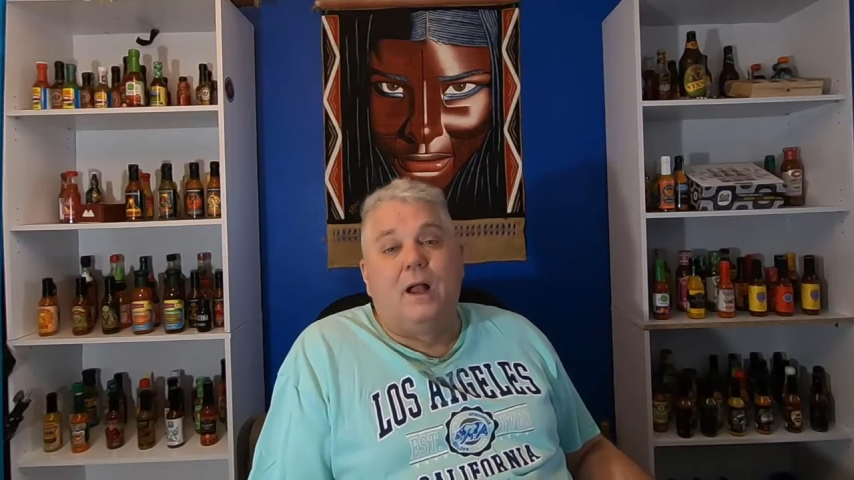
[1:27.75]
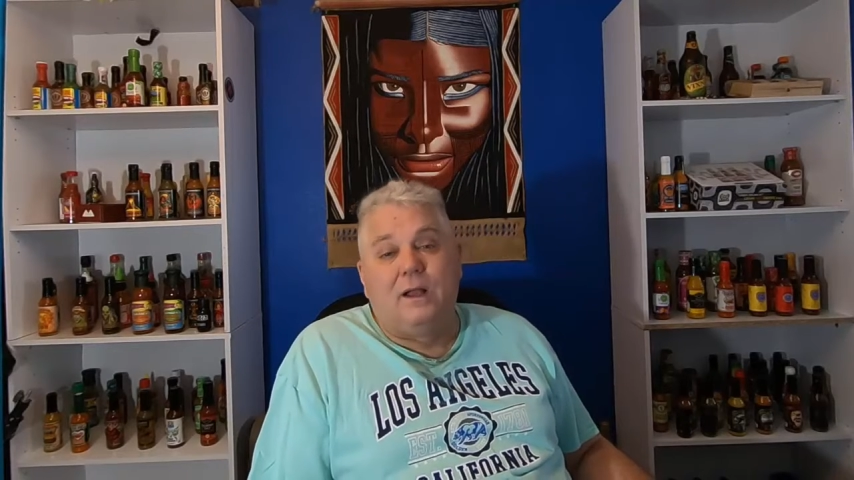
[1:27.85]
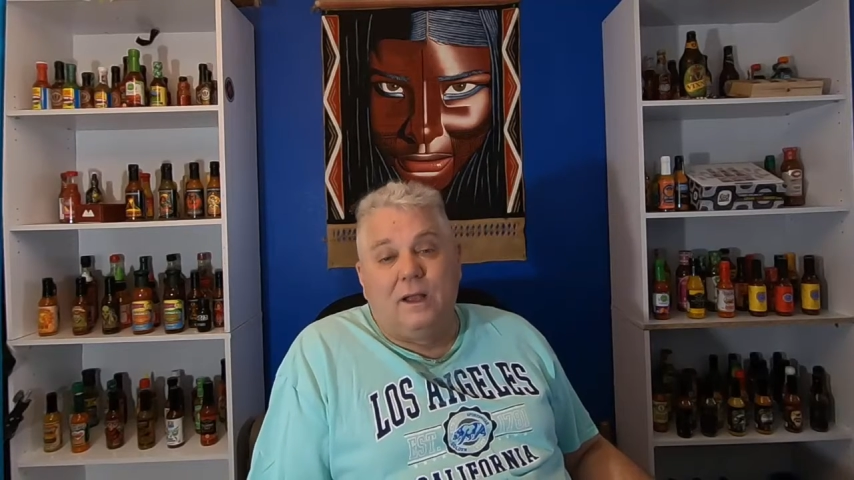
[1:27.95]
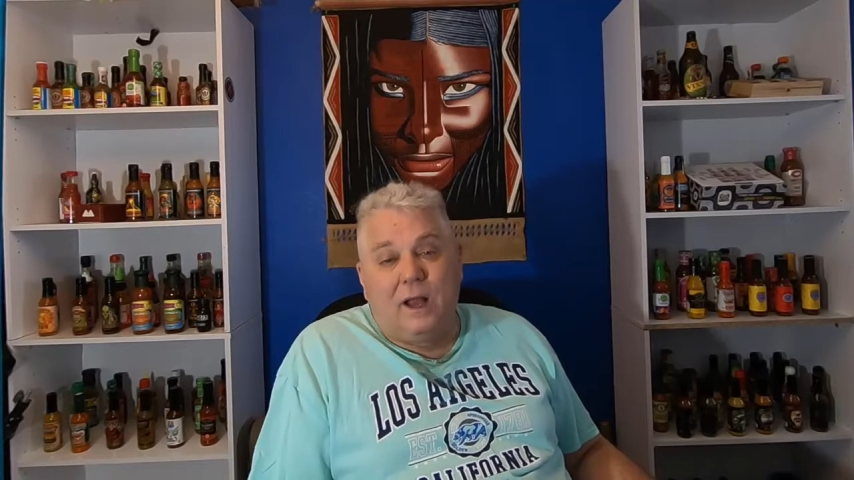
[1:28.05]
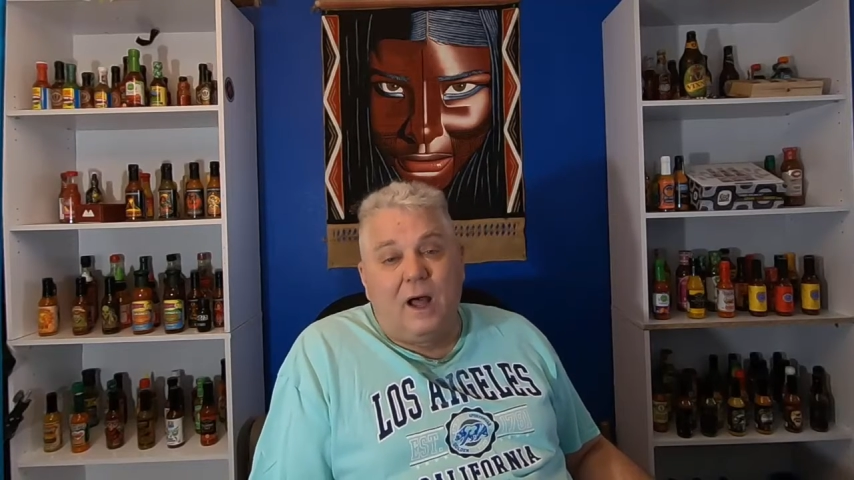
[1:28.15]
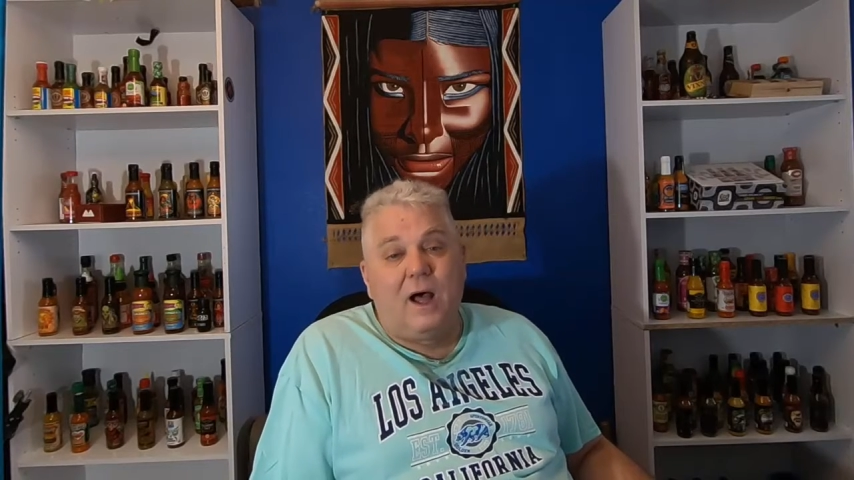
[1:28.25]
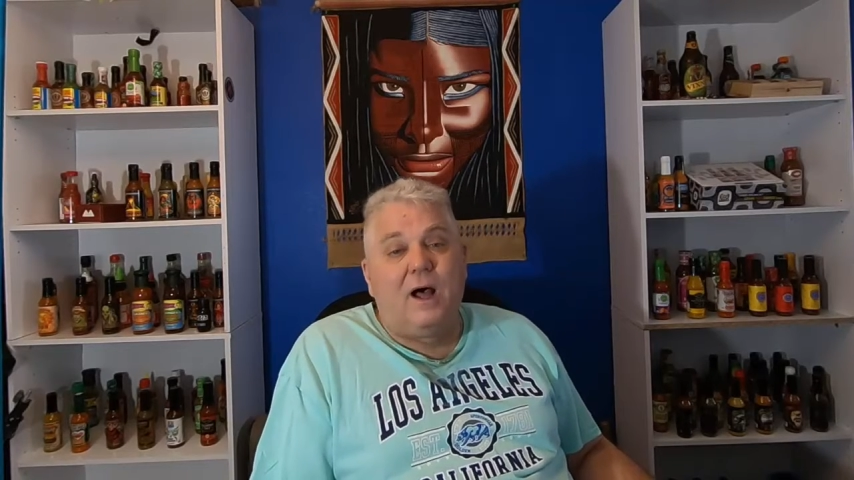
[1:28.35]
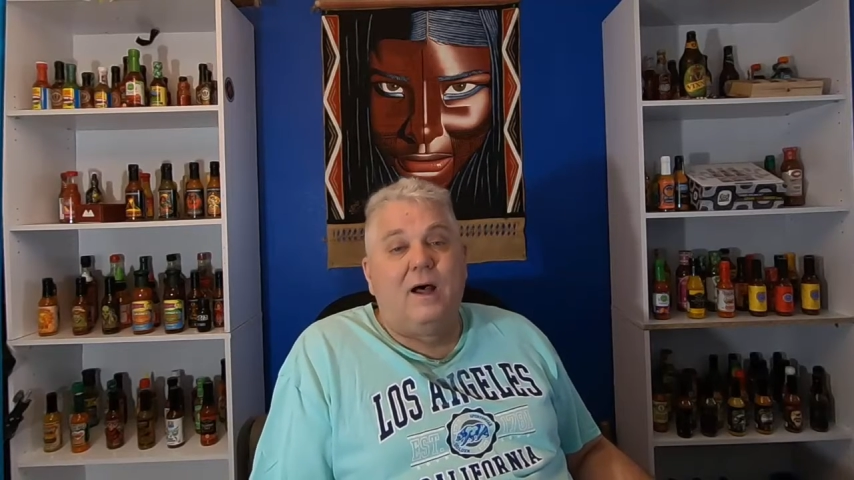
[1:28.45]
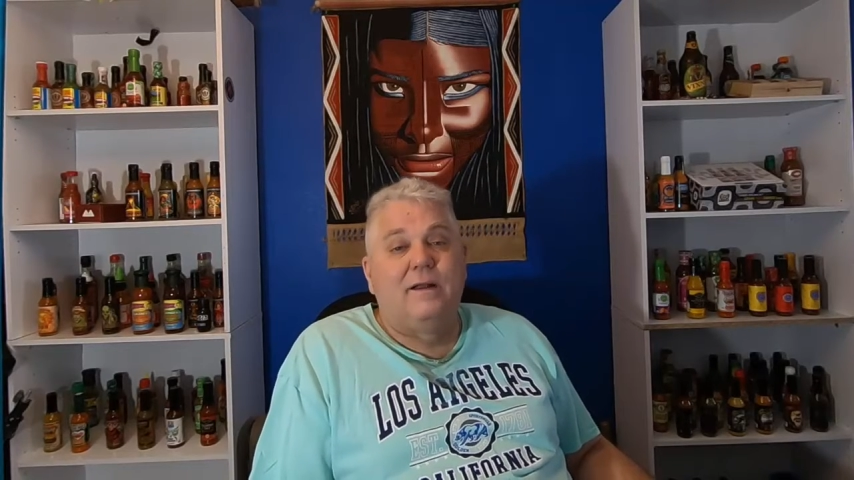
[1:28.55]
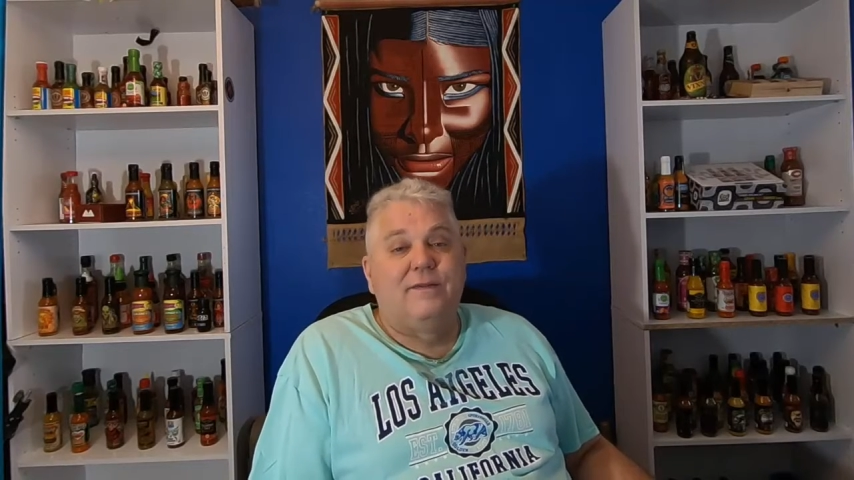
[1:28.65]
A
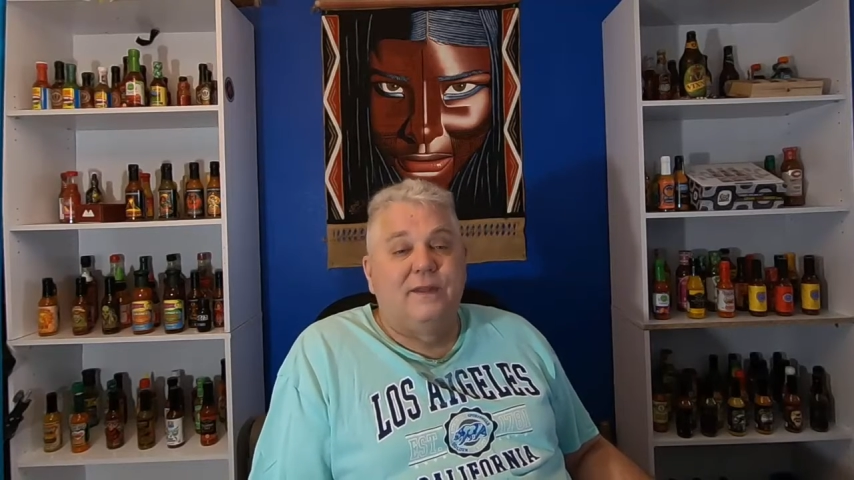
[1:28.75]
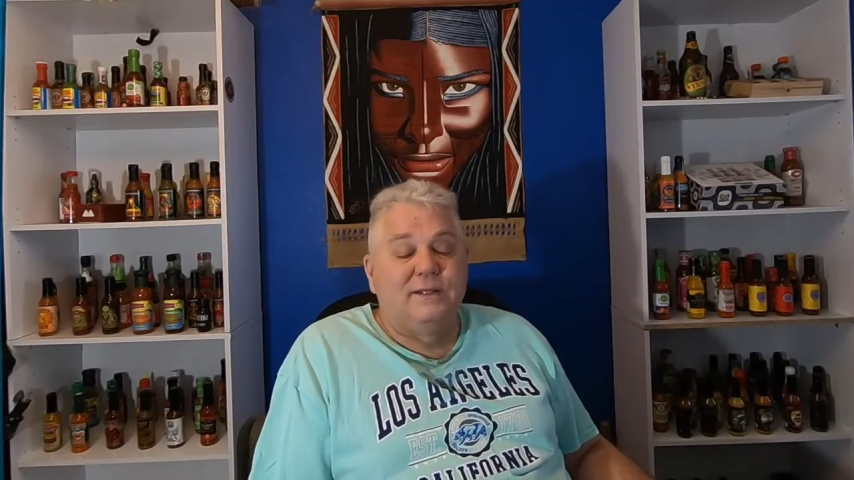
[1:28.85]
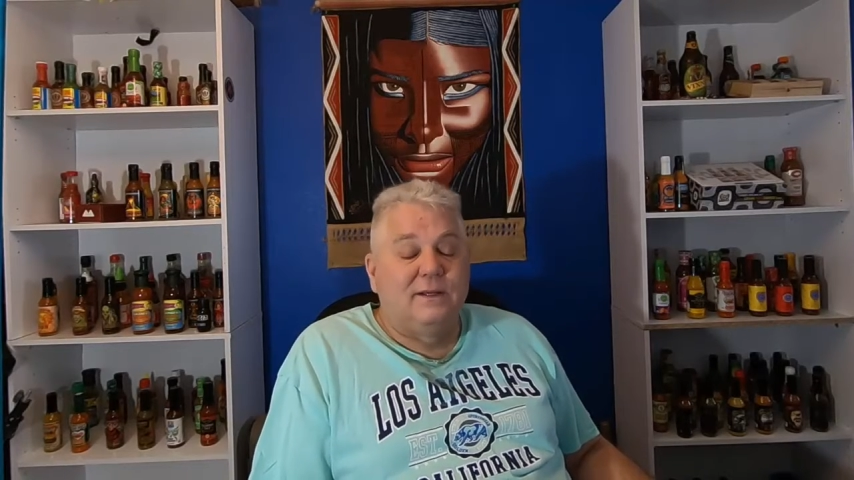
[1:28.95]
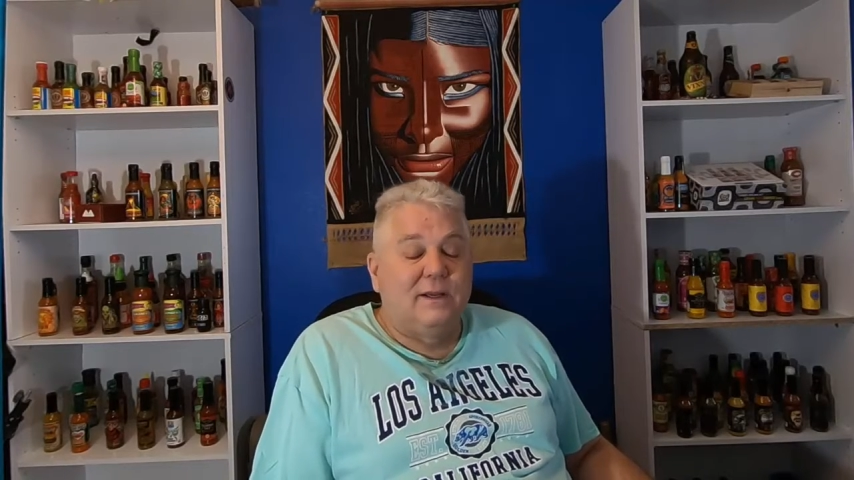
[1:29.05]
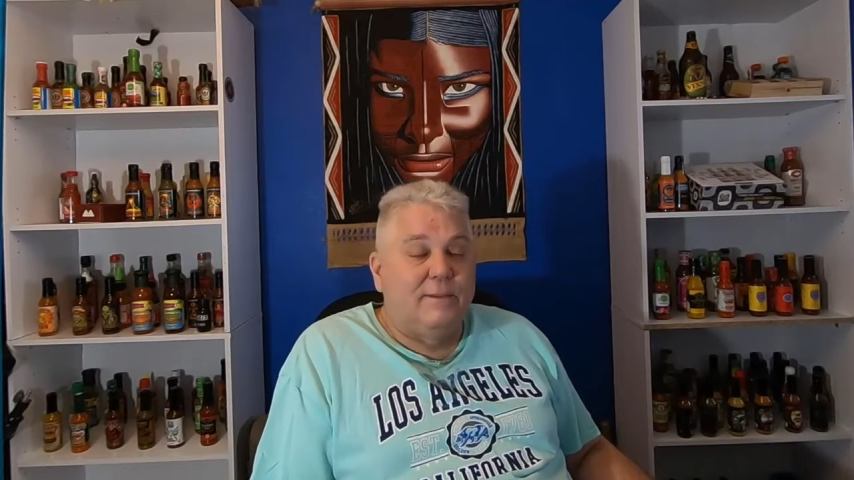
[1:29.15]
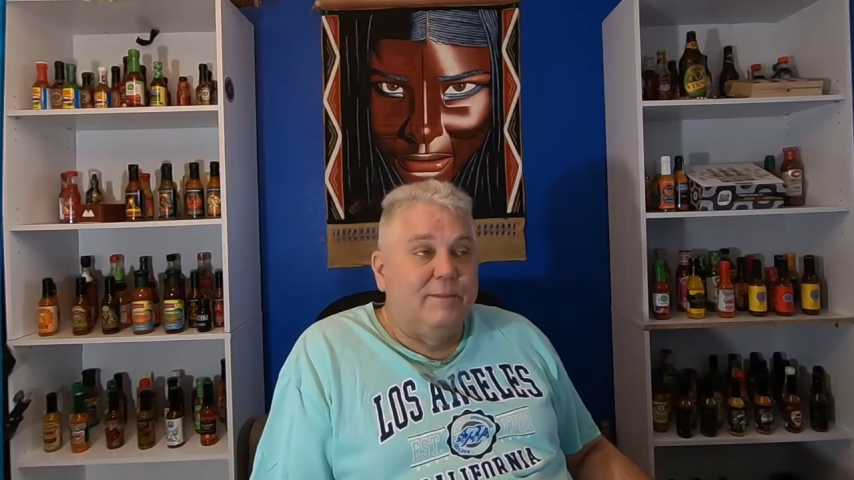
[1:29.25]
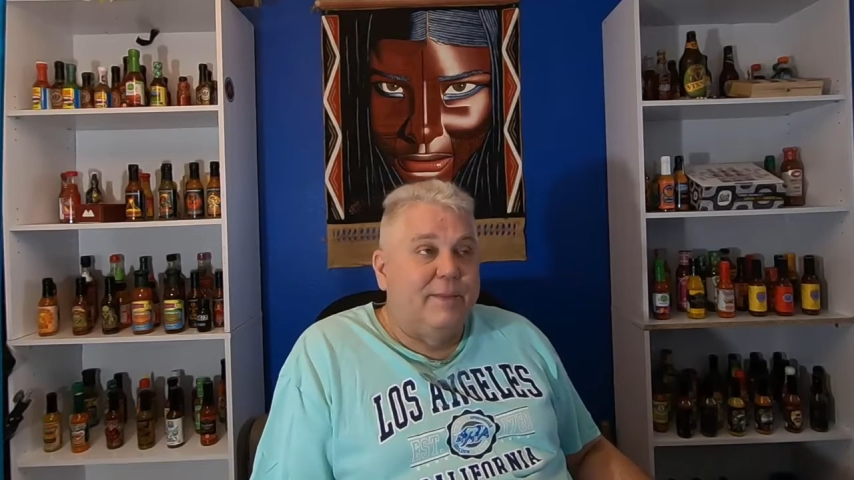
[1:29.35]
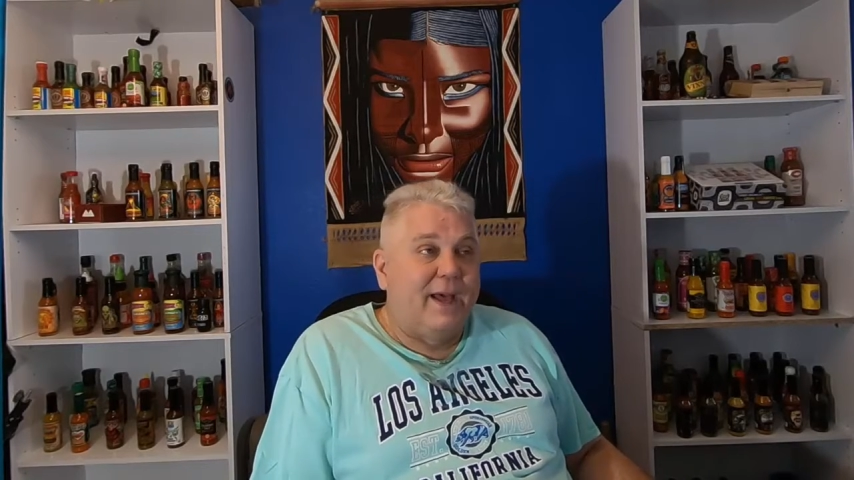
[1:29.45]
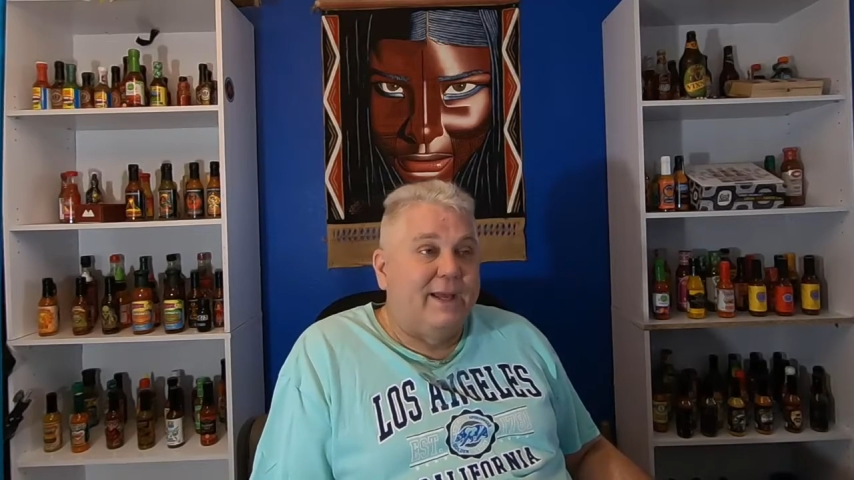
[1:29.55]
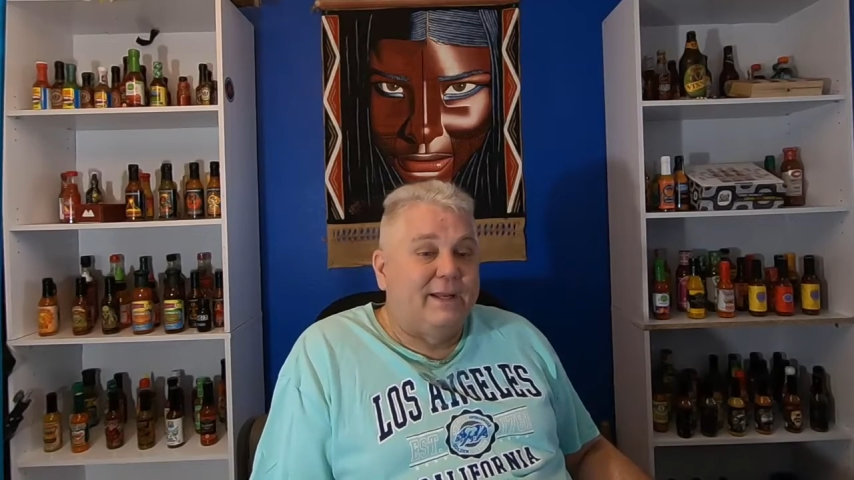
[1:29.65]
lot of things are coming
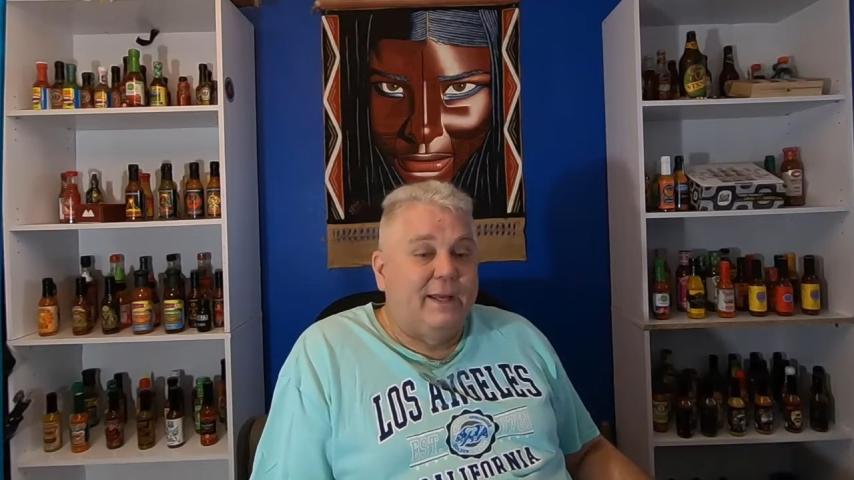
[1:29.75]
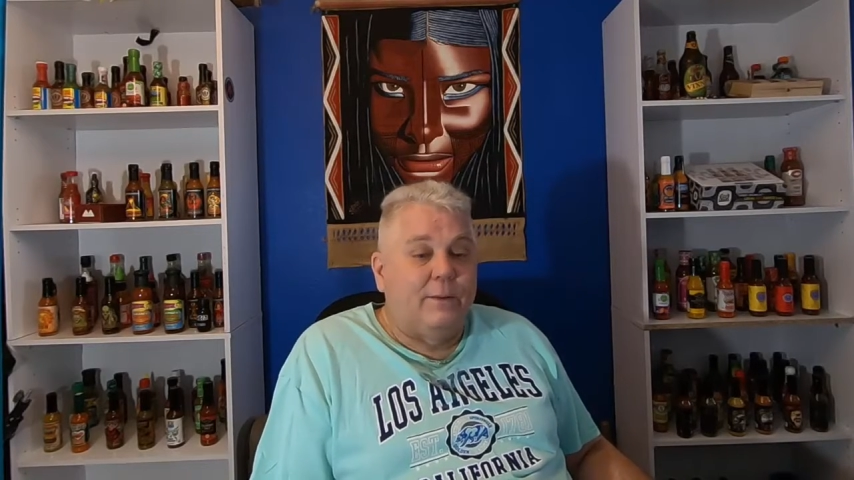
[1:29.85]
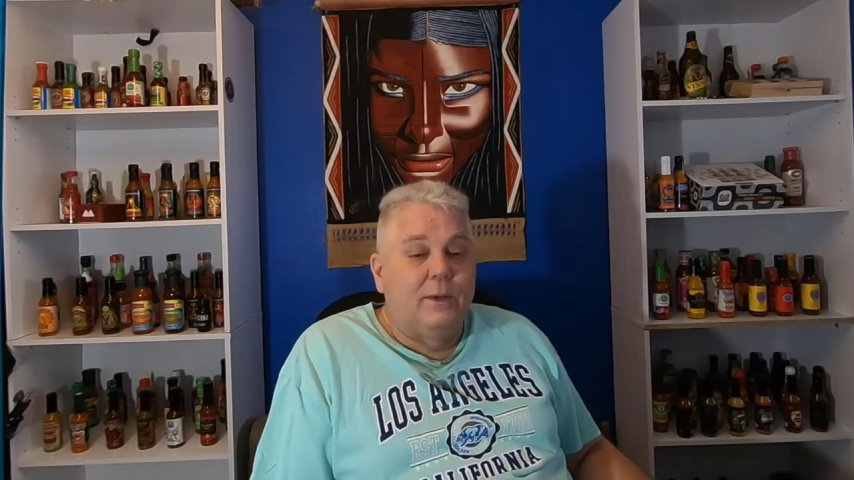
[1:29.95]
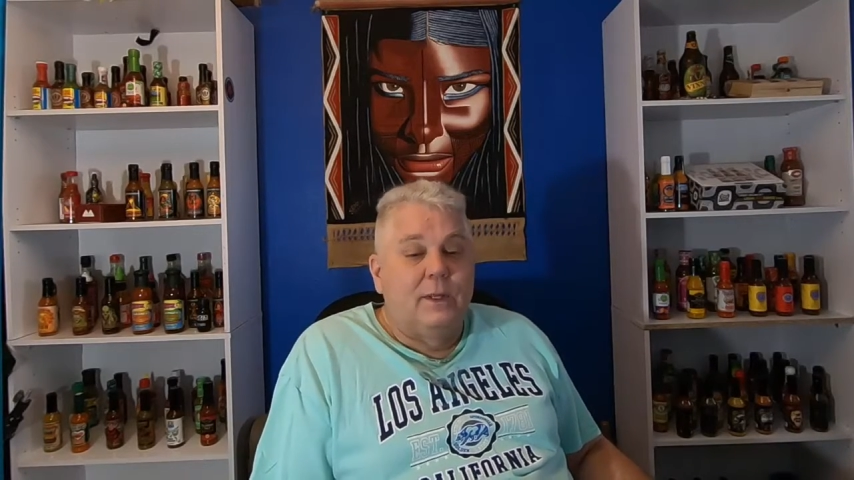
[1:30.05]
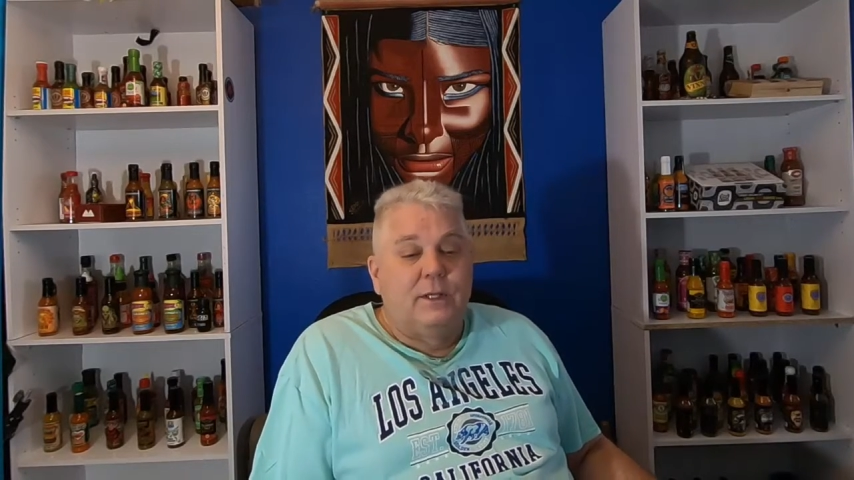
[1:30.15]
back now.